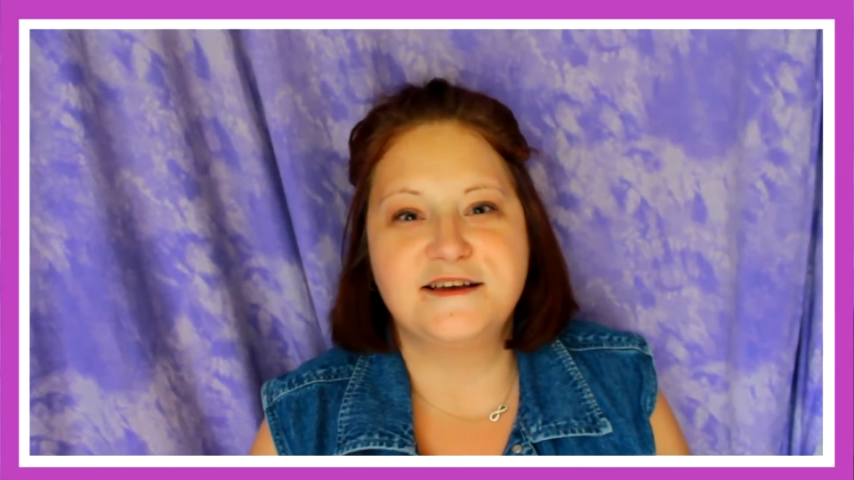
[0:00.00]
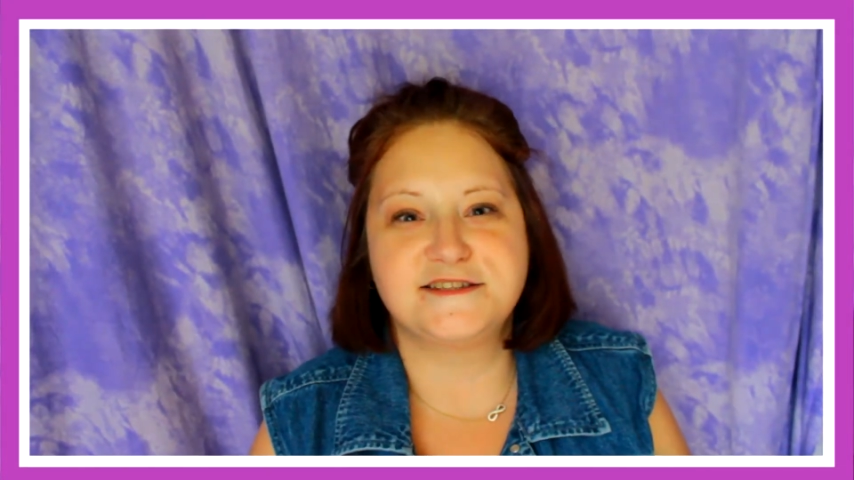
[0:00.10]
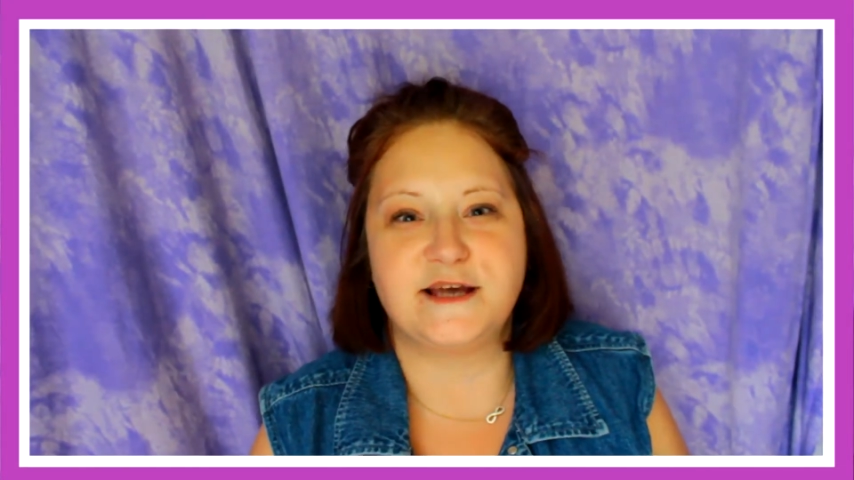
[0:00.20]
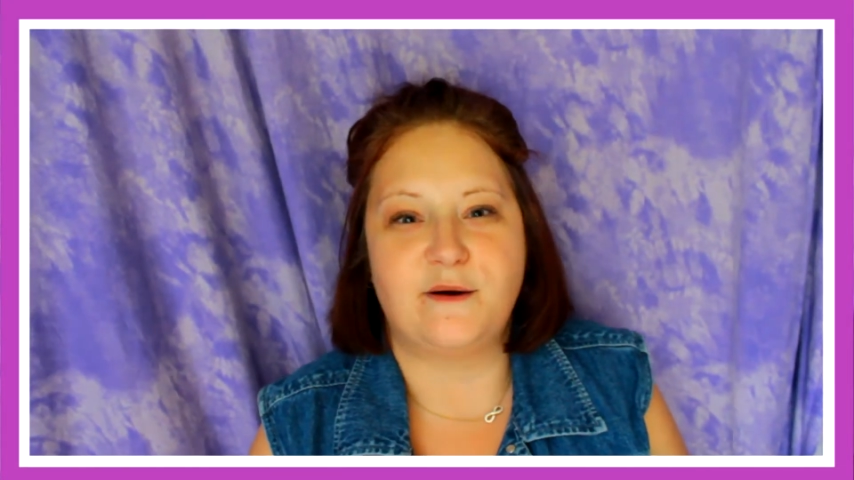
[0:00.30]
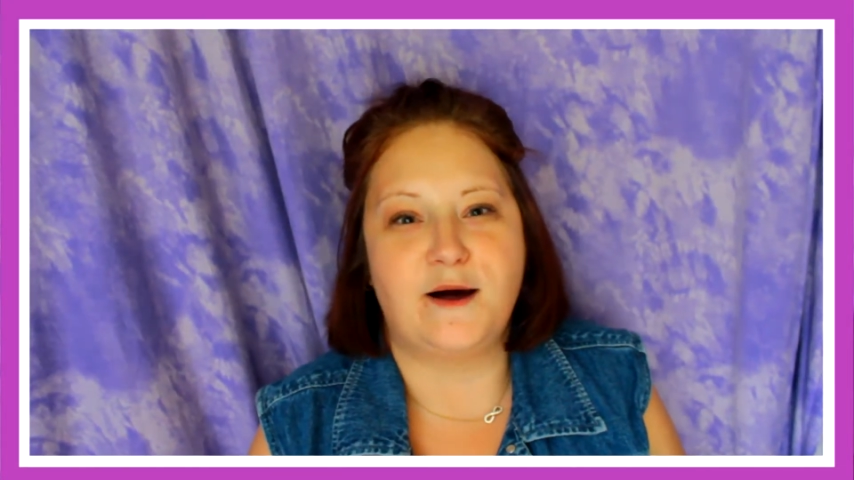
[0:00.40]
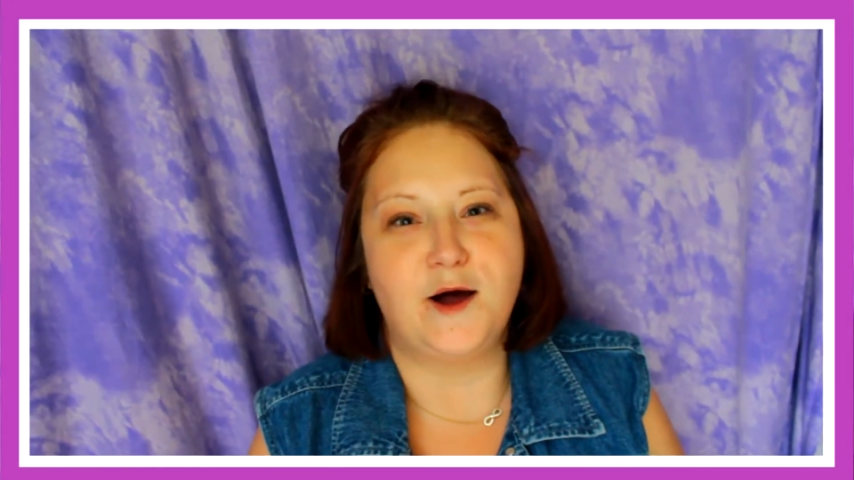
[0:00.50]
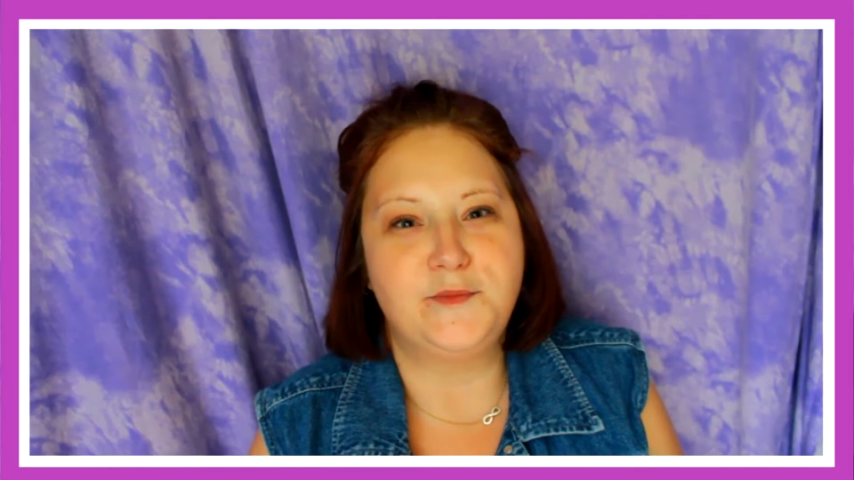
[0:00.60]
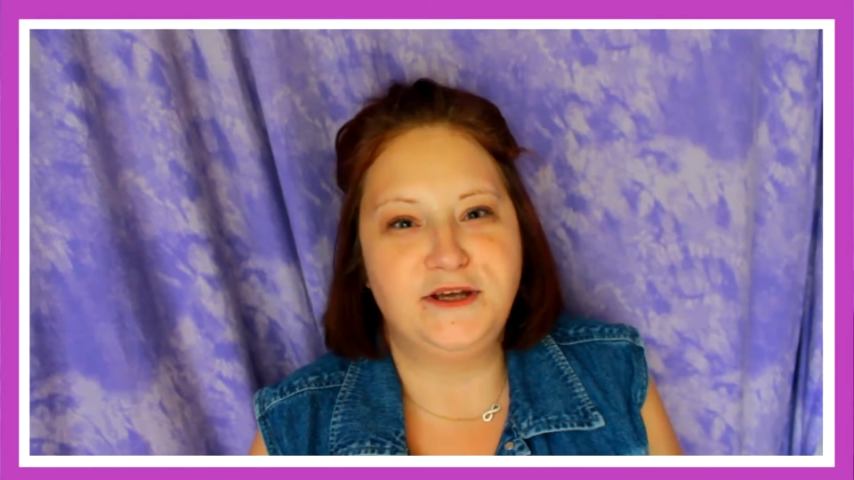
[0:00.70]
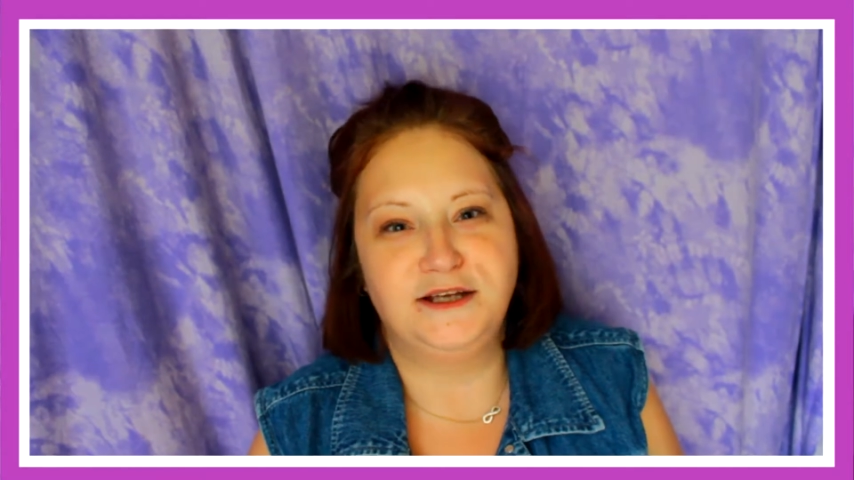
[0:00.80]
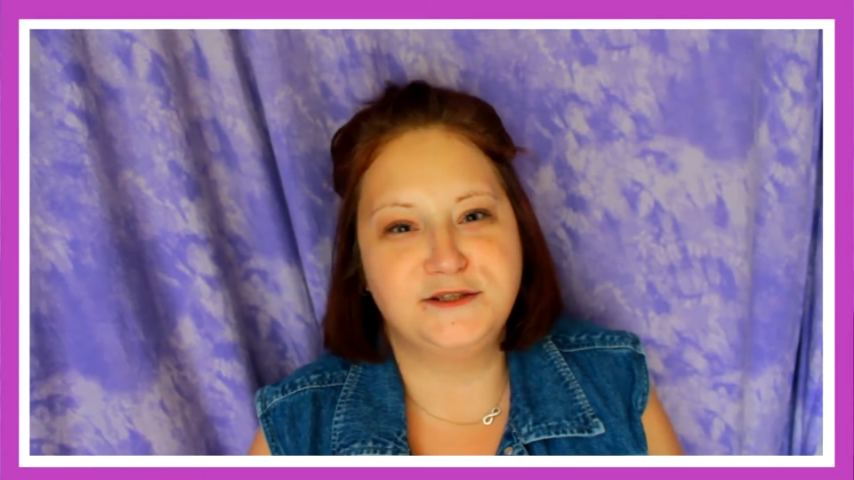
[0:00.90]
so I
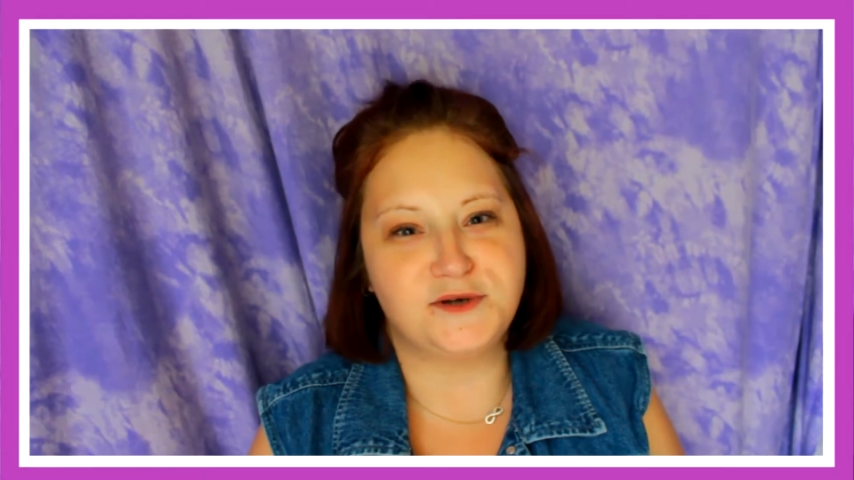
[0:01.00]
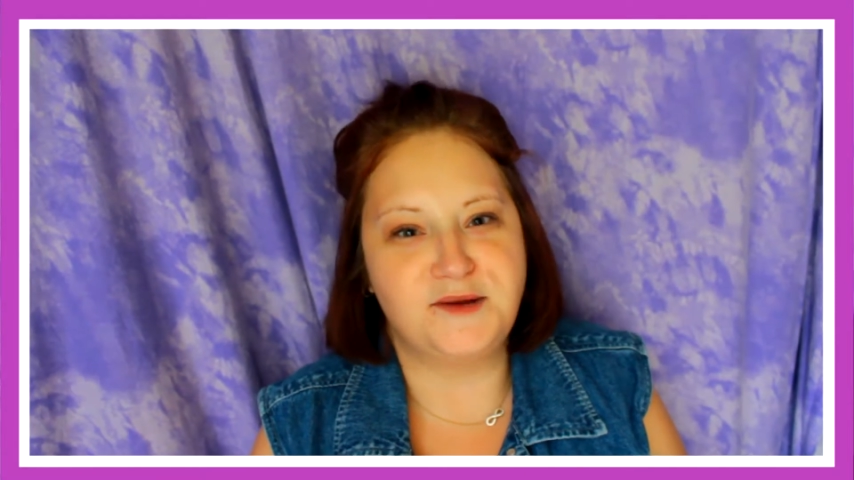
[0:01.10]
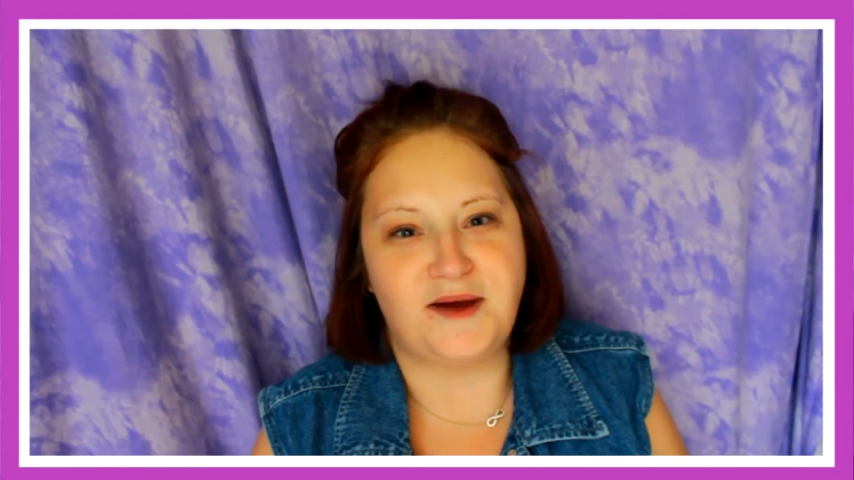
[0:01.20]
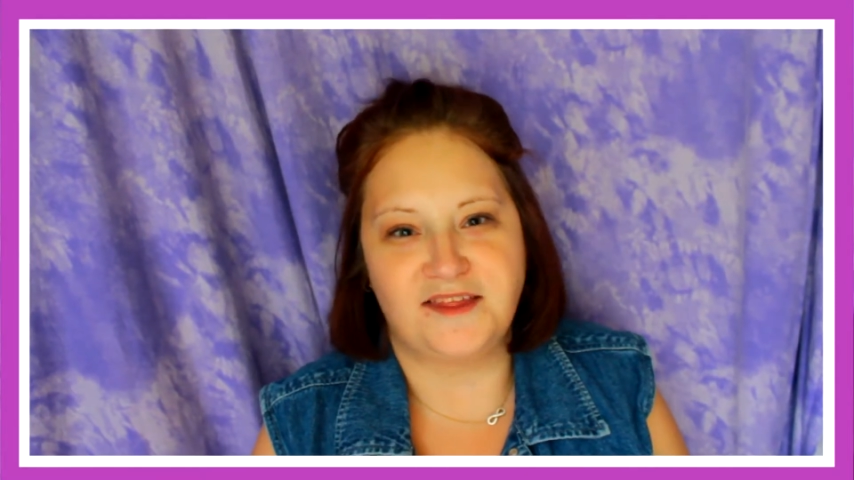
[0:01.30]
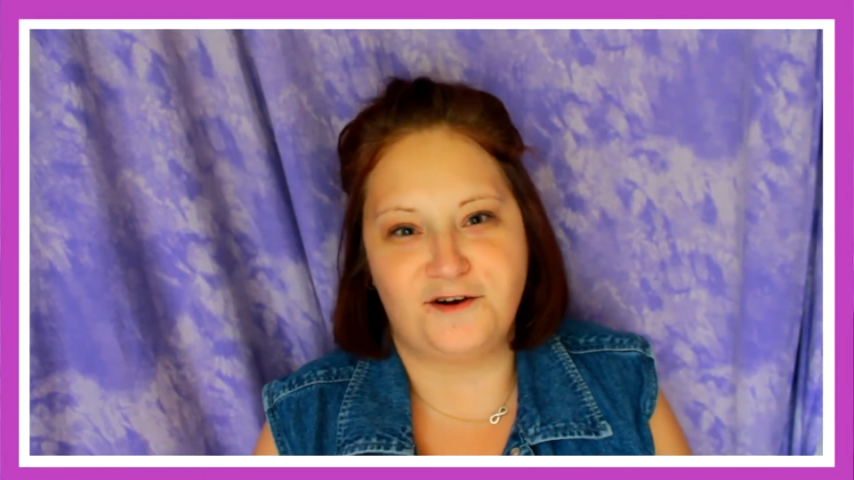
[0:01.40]
hope you enjoyed my